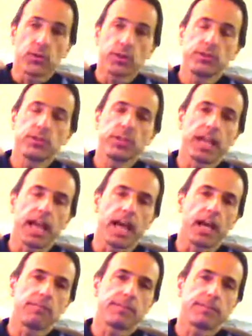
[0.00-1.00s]
nor do they
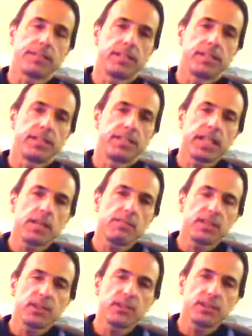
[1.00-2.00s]
have
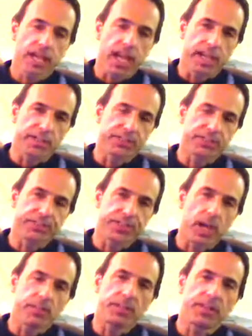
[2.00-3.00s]
TV newscasts
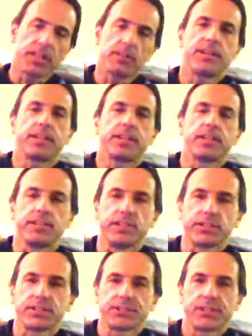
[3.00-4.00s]
about the
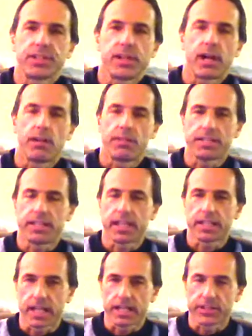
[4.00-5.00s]
effectiveness of their
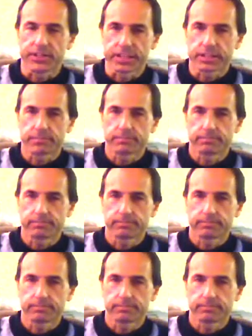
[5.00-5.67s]
technology.